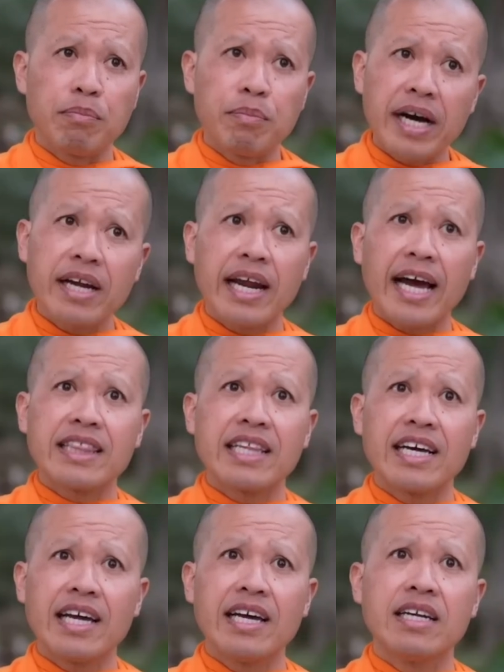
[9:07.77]
but at
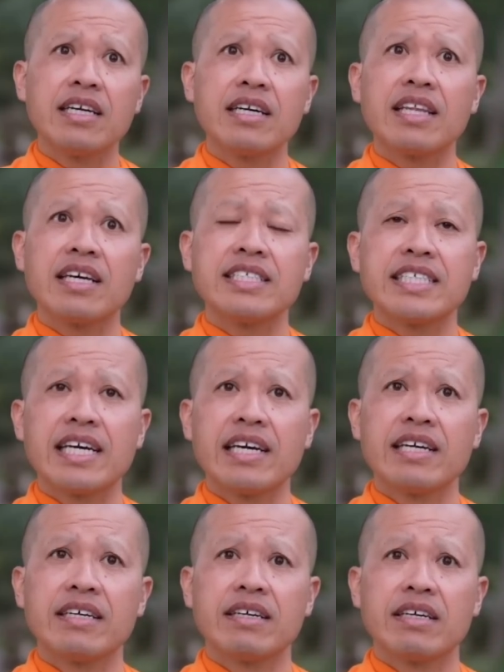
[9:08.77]
the end of the
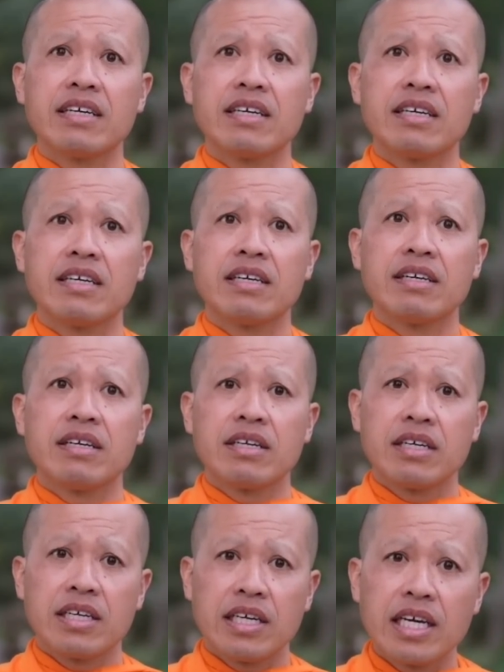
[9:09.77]
day,
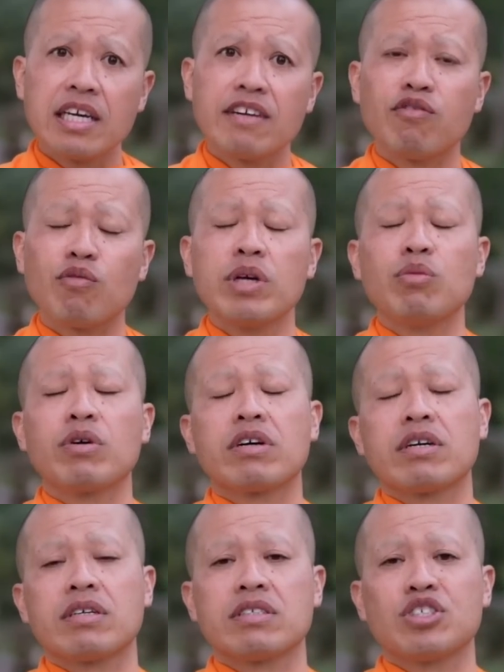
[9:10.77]
if we
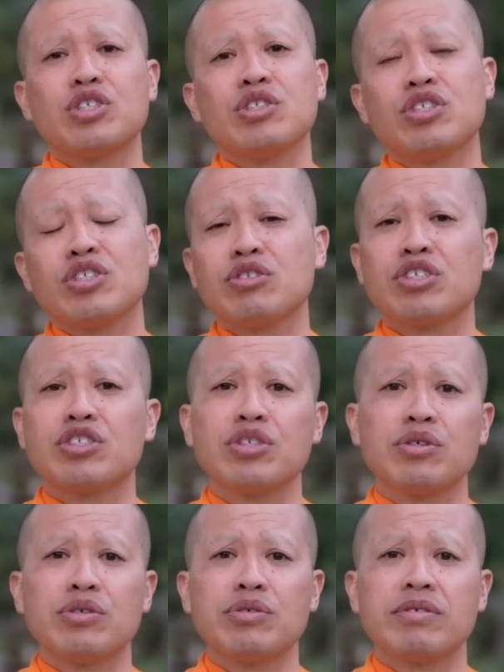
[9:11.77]
were to juice
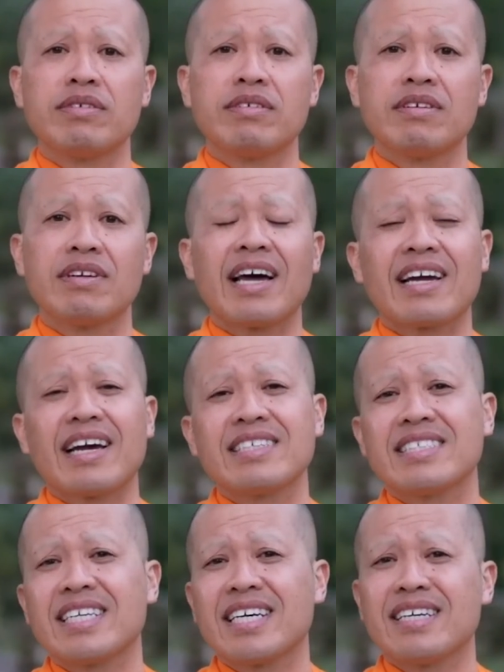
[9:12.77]
you, like I
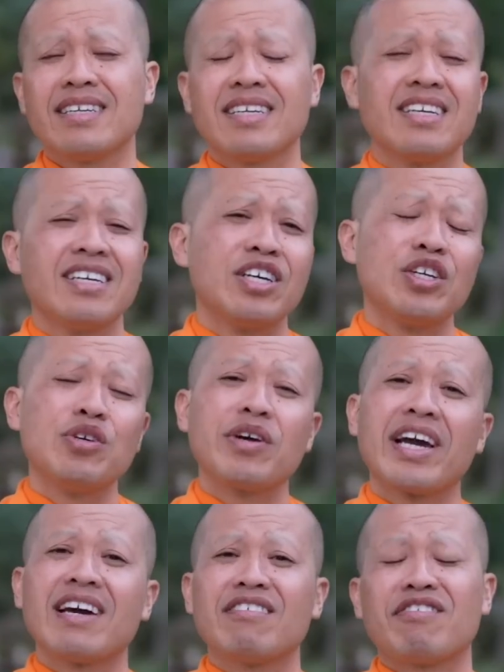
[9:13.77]
said, you
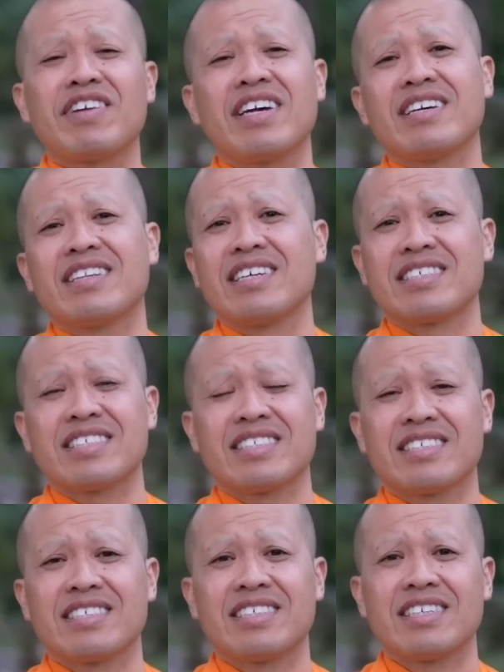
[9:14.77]
can't fake
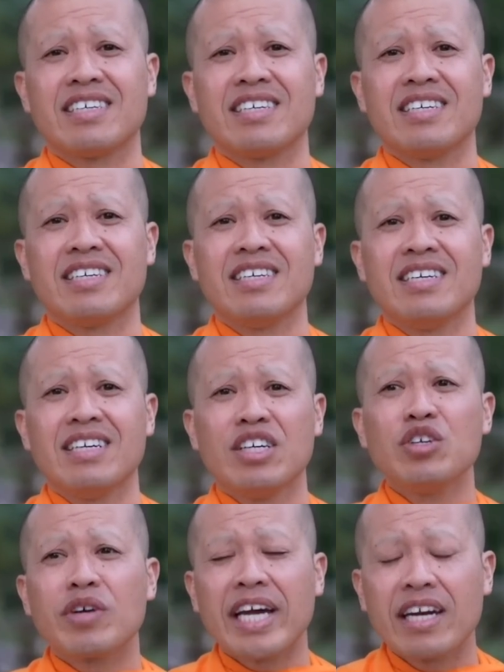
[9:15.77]
this.
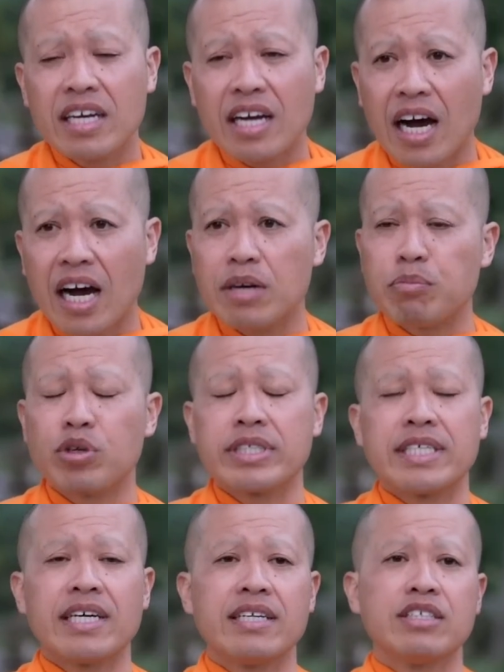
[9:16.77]
You cannot
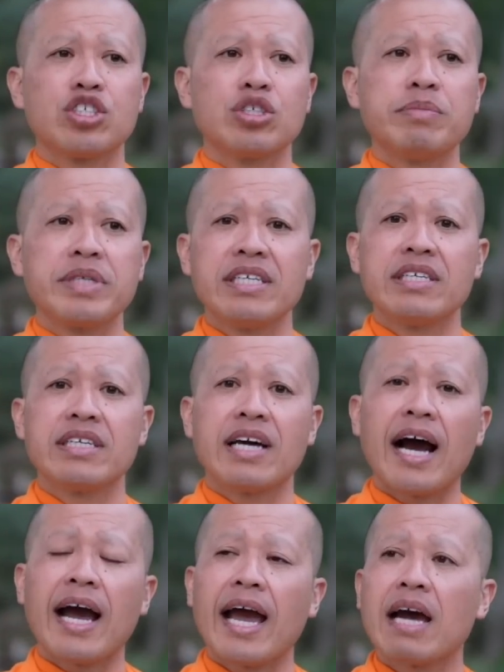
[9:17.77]
pretend to be
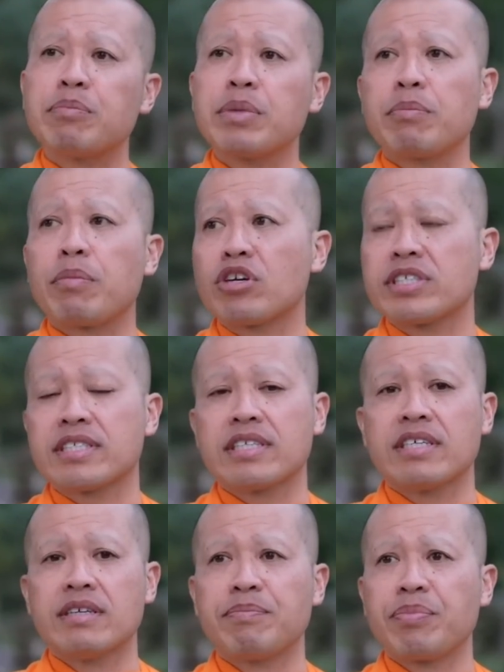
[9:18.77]
a happy
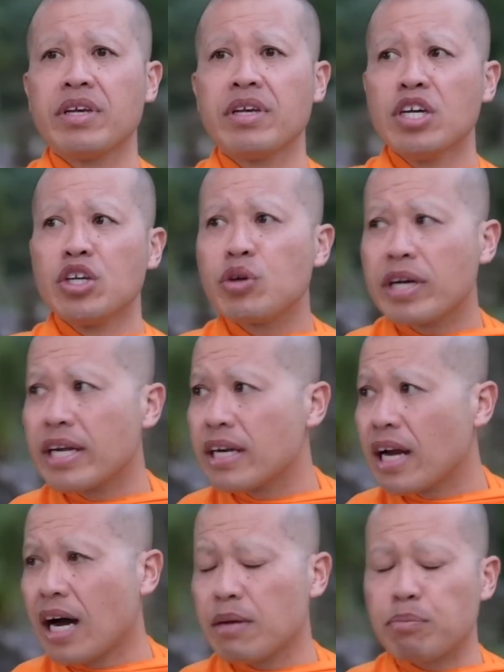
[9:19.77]
person. You
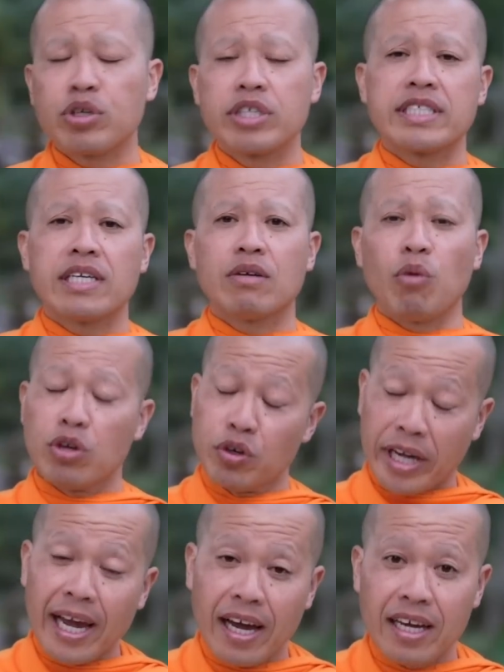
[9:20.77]
cannot pretend, well,
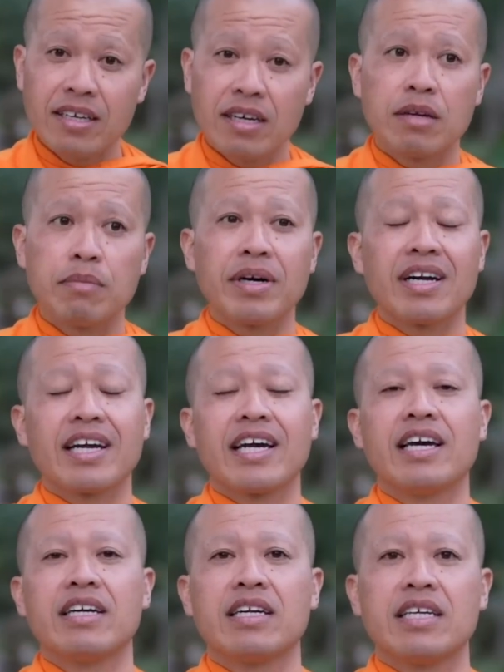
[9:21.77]
you can, but
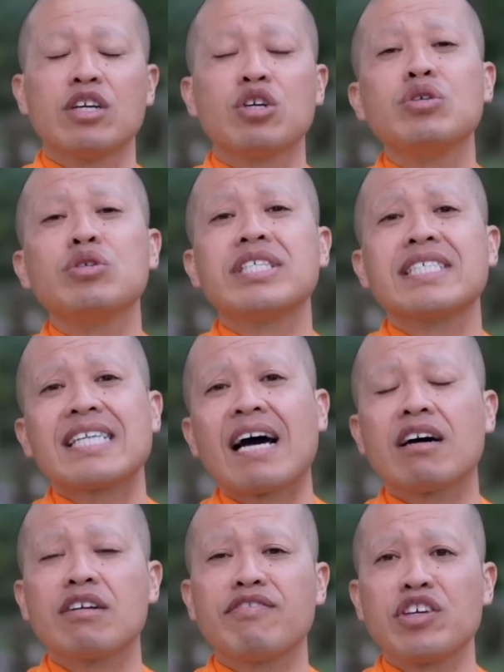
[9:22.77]
again, it oozes
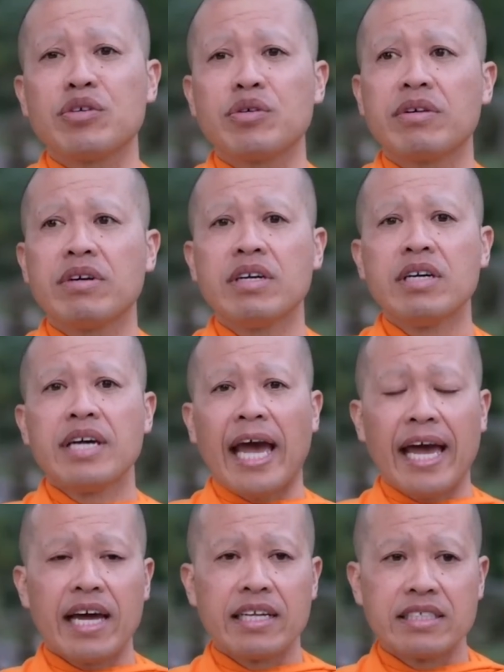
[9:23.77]
out of you.
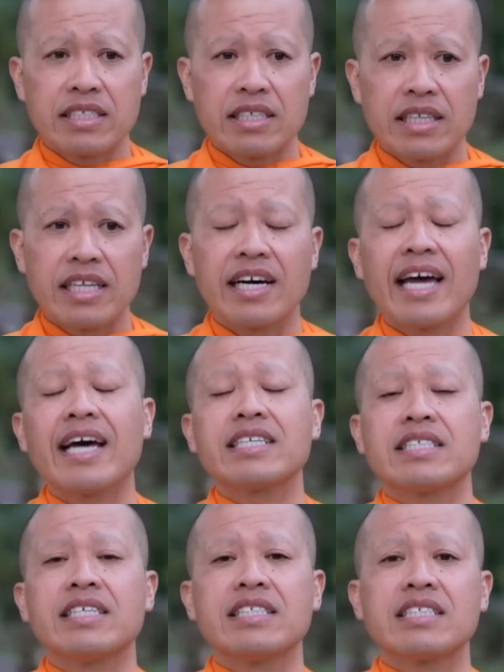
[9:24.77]
And the
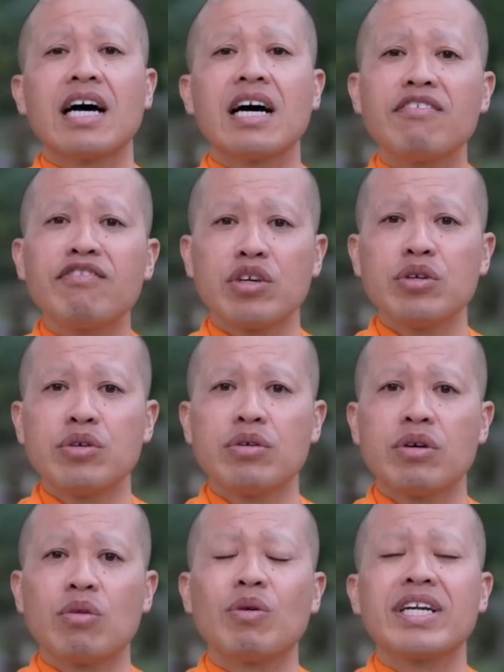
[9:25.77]
essence of you,
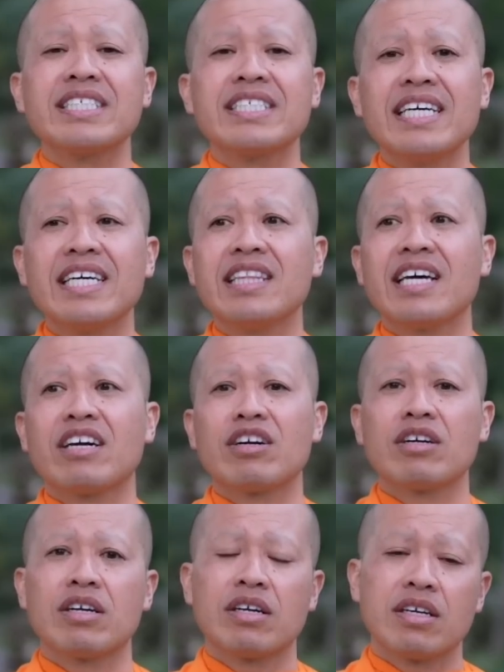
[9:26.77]
what is in
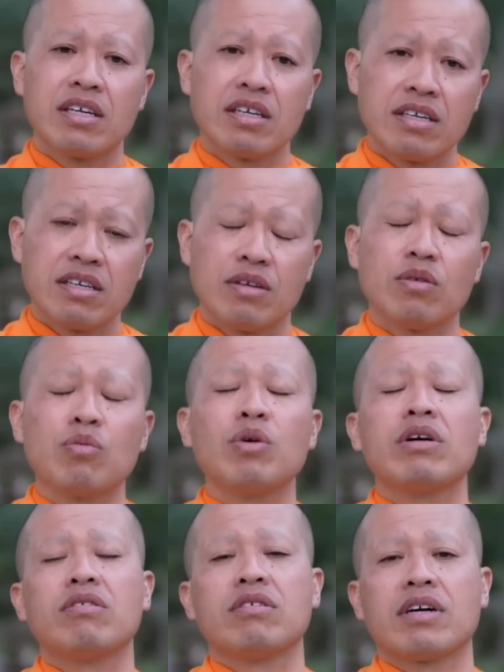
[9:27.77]
there,
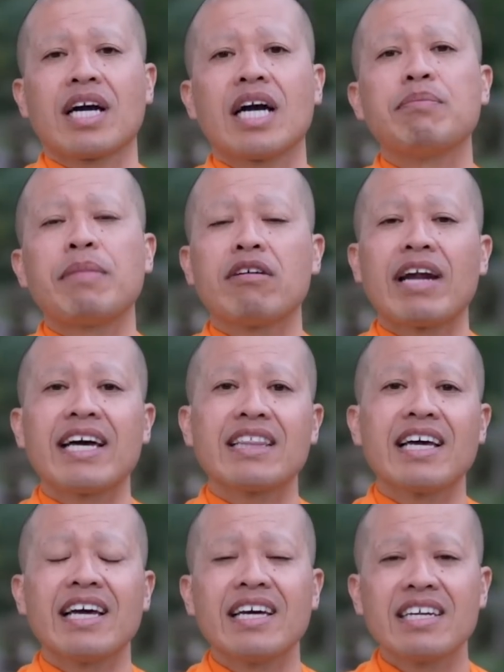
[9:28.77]
will come out
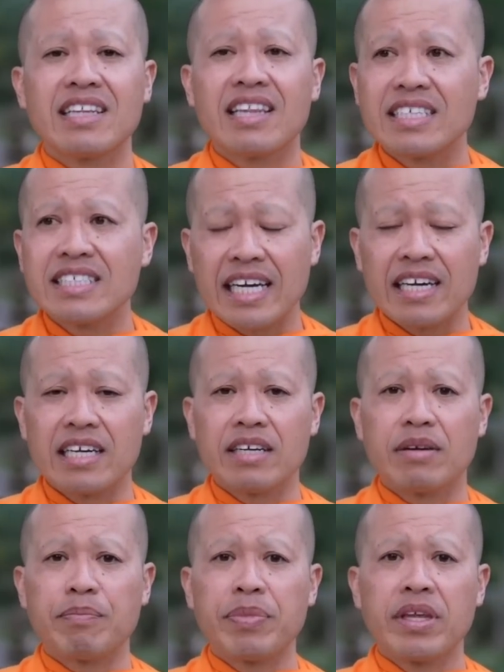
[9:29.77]
at the end of the day.